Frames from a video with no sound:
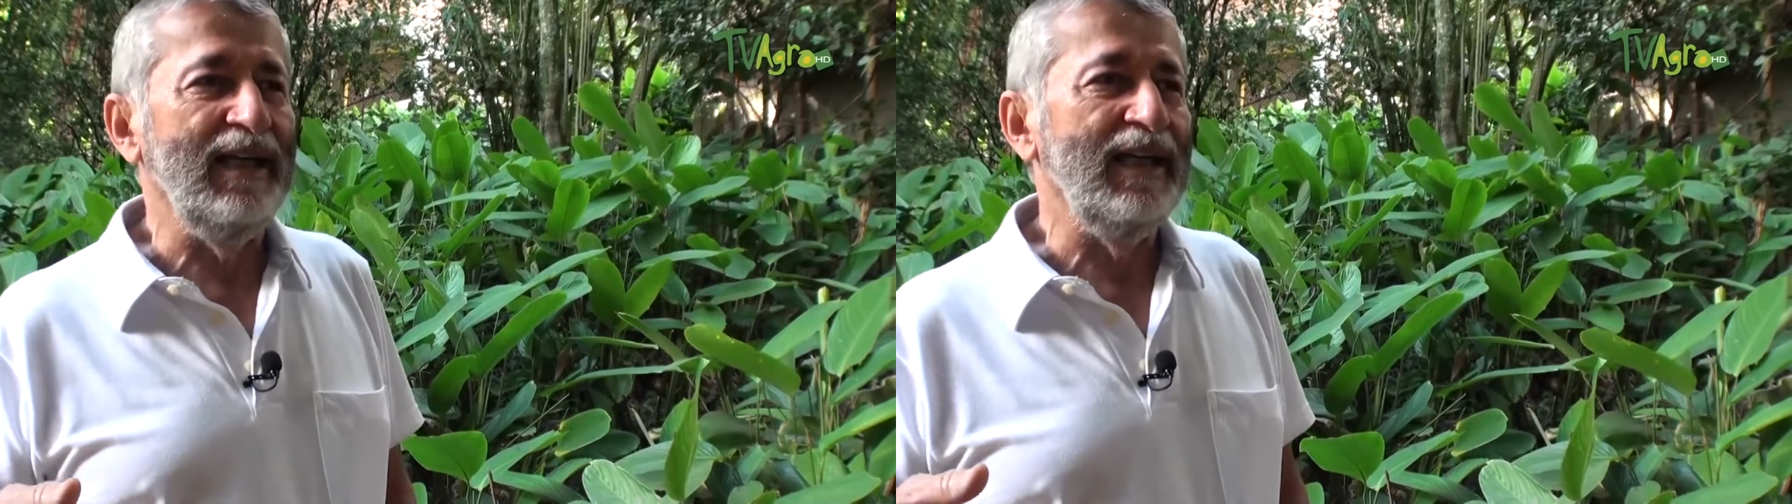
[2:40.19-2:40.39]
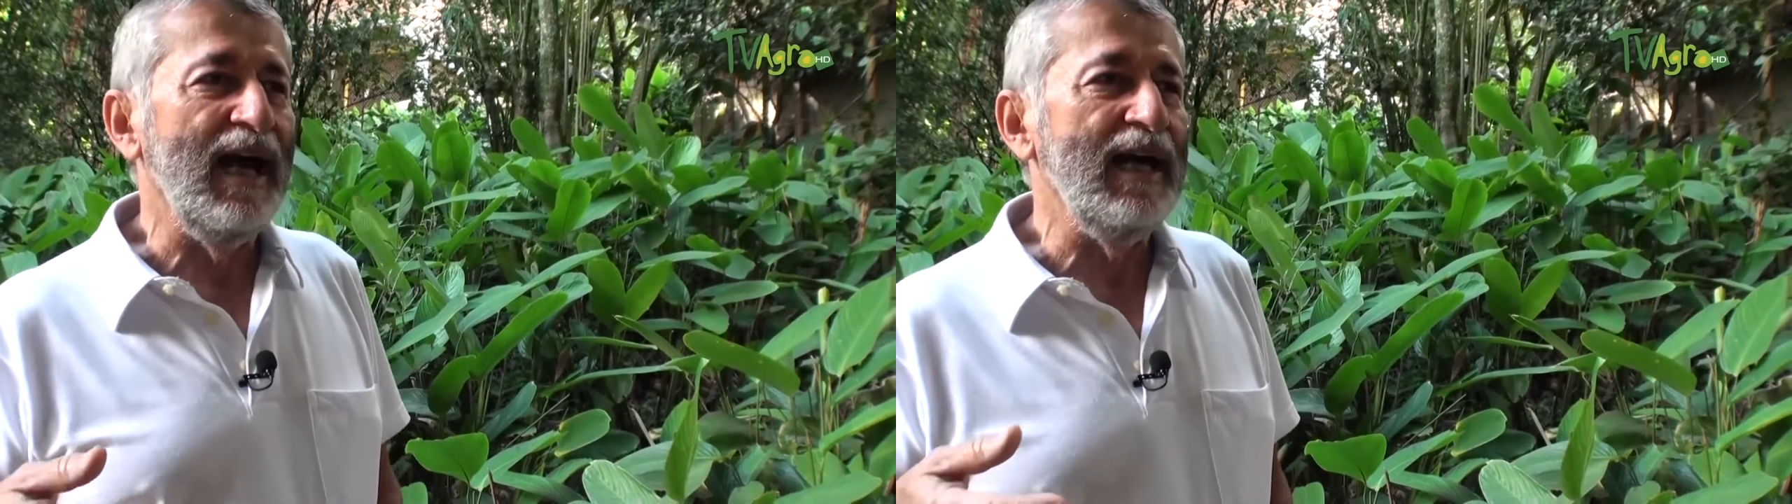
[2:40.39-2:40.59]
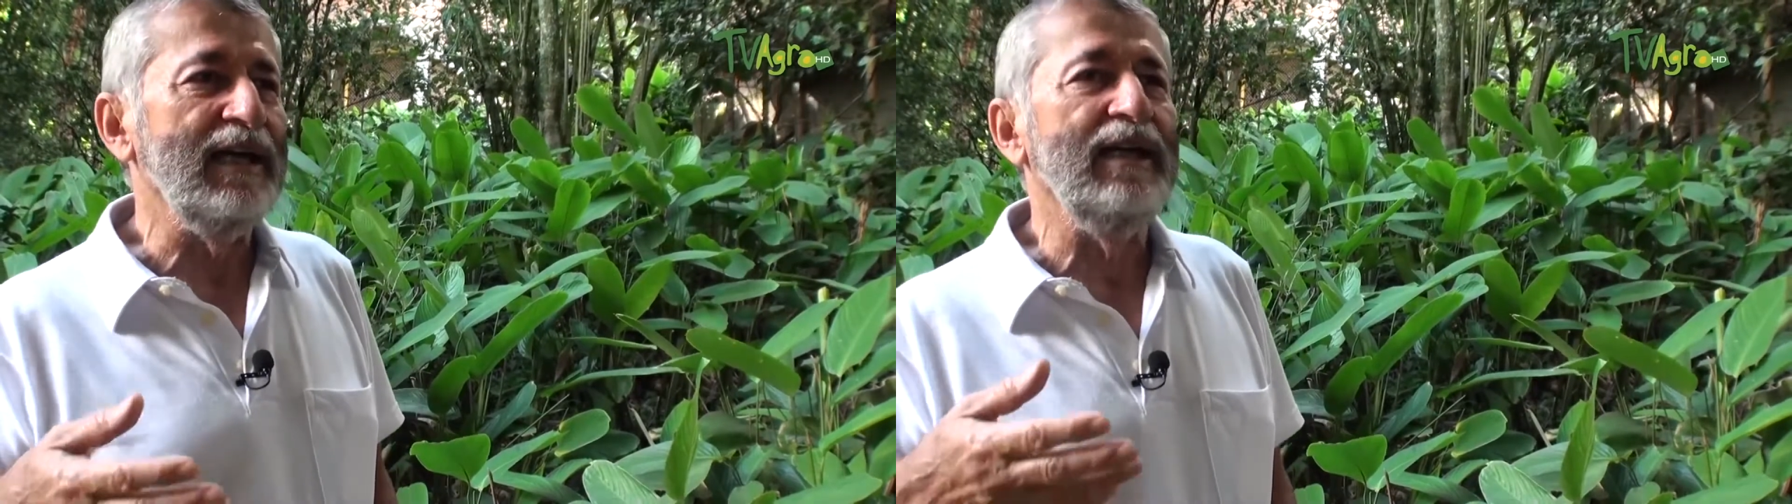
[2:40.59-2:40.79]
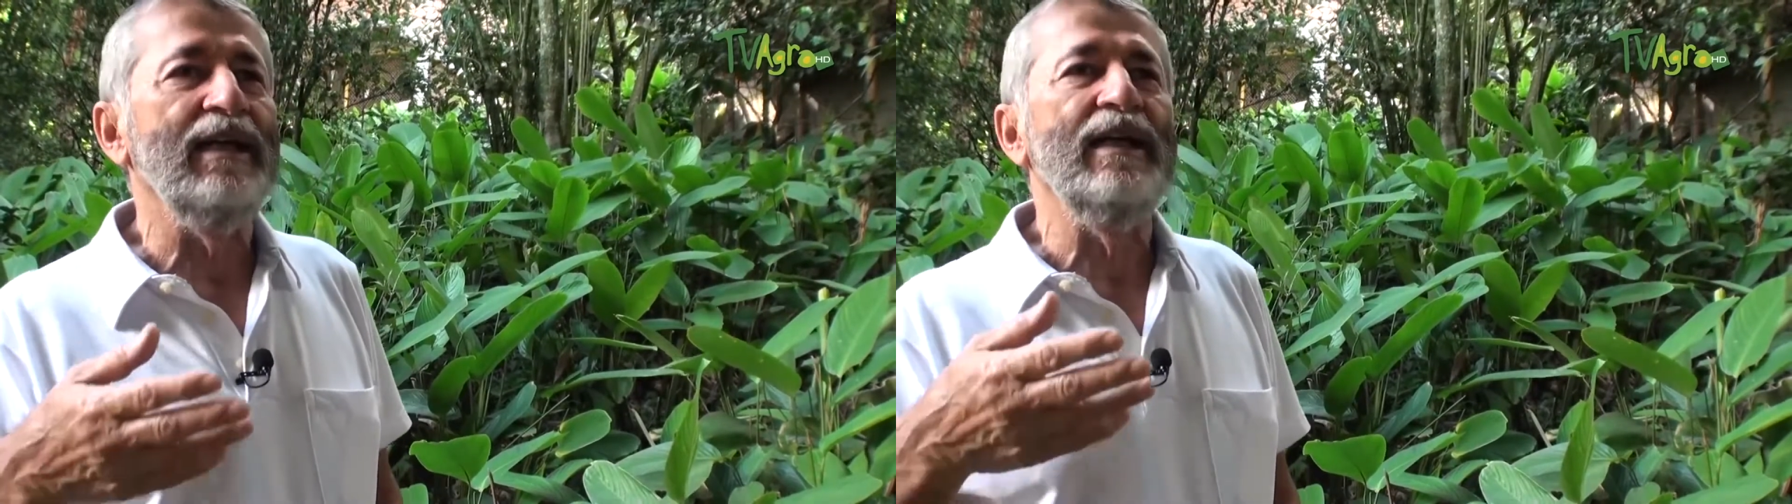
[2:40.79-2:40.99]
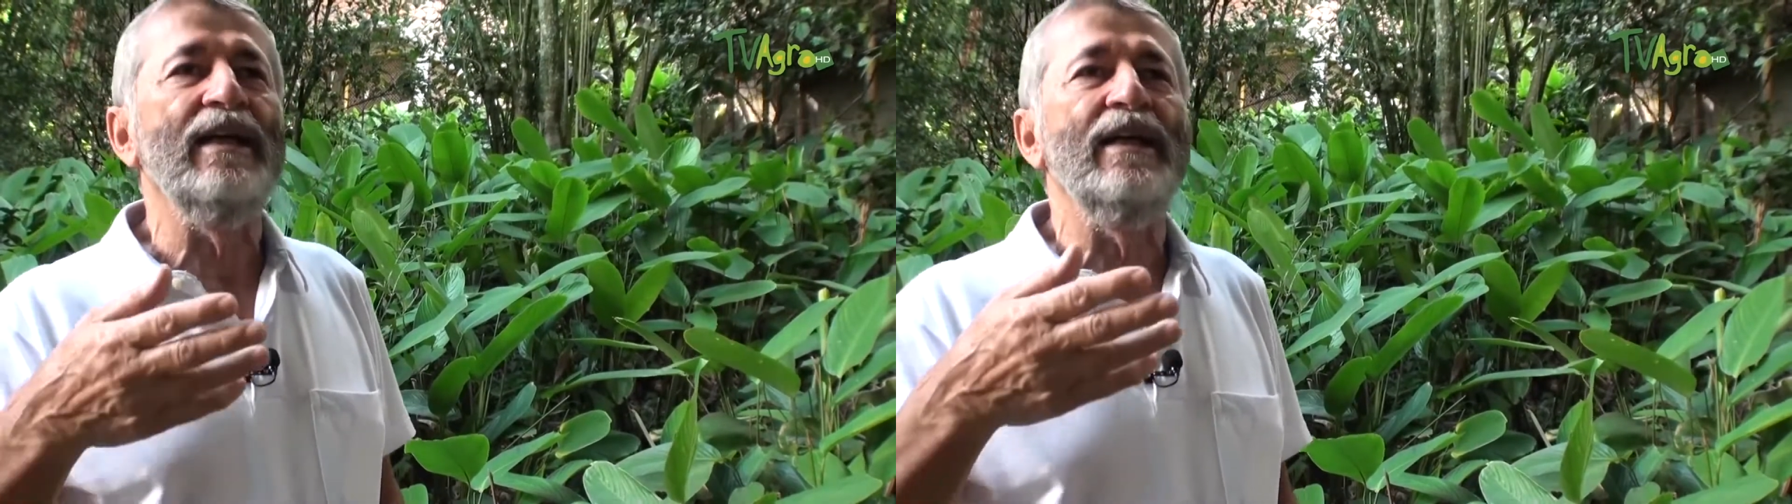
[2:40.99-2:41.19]
generate
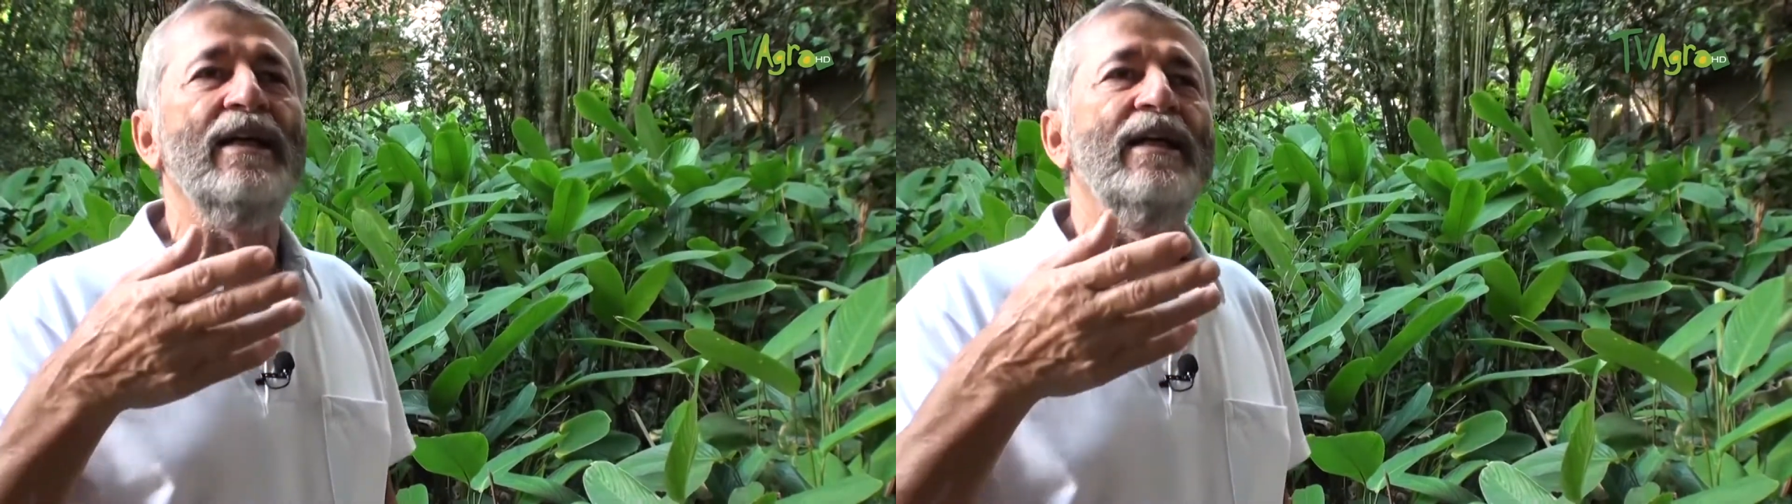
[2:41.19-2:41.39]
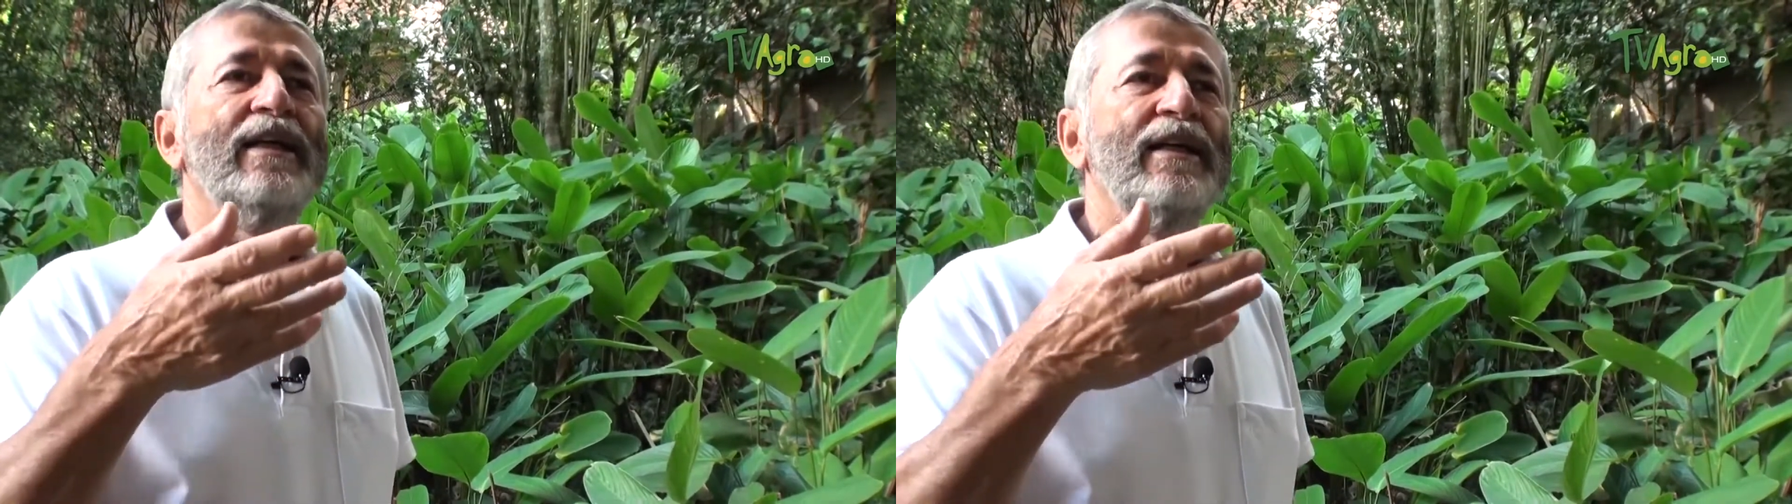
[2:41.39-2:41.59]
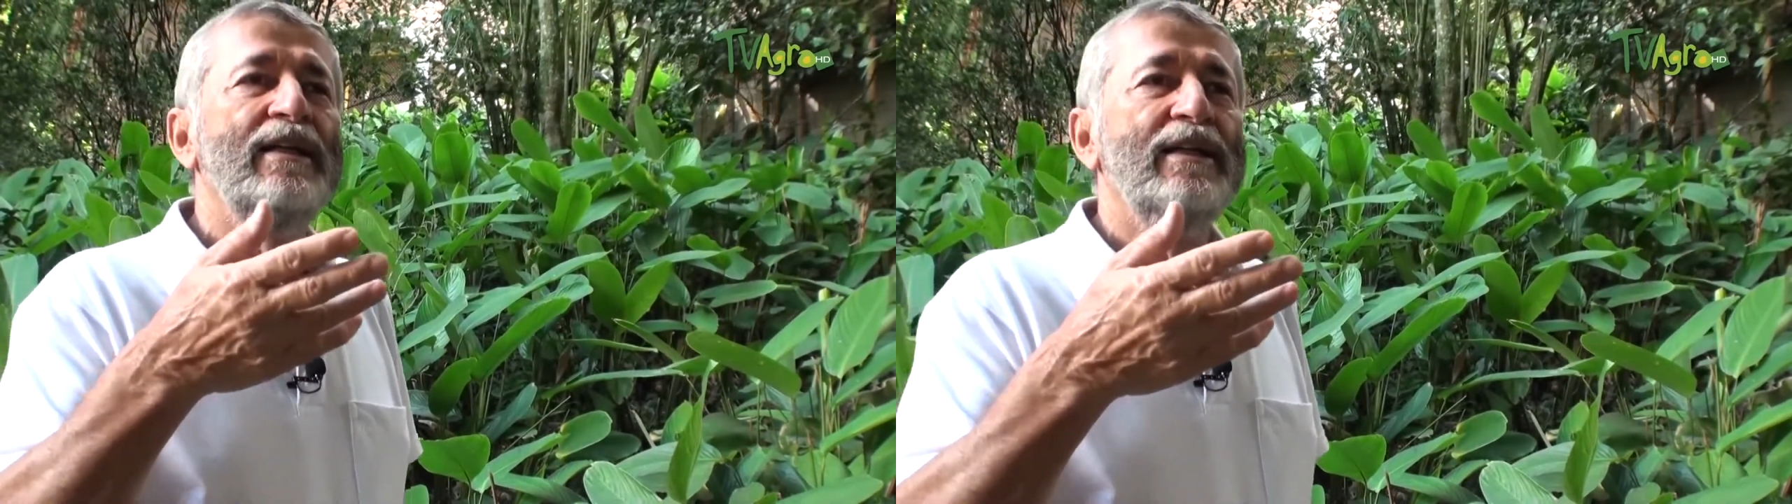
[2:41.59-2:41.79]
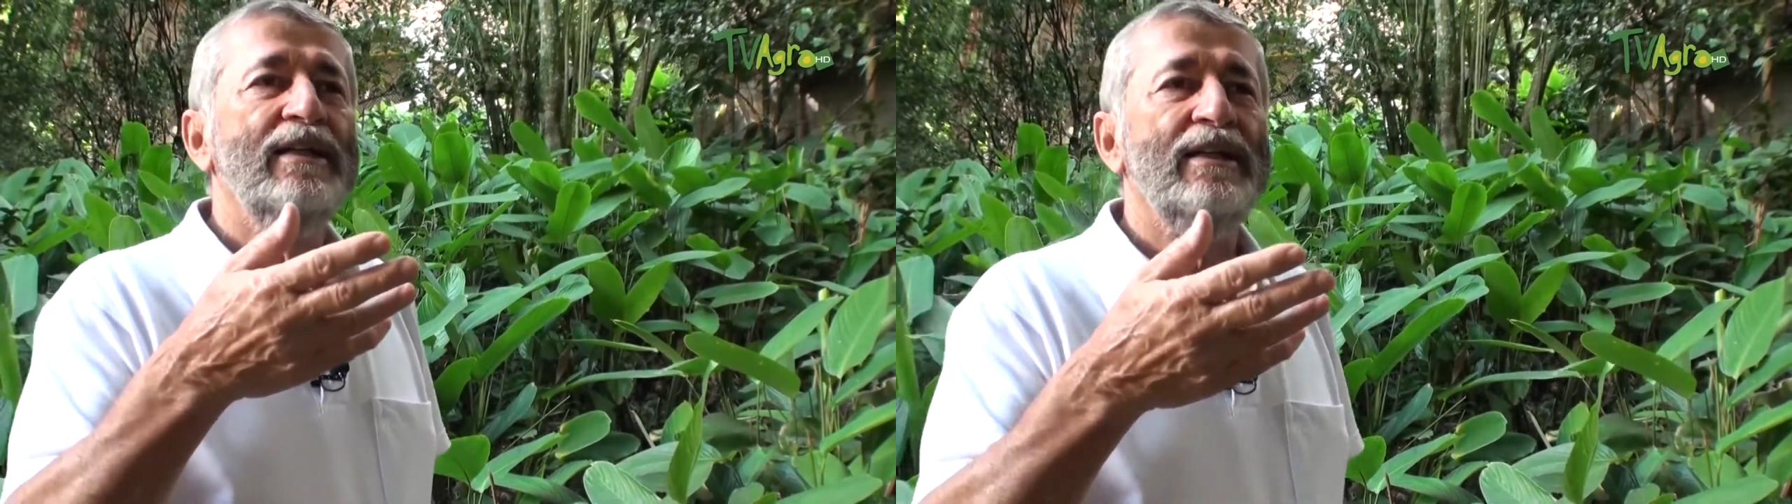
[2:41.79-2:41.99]
economic losses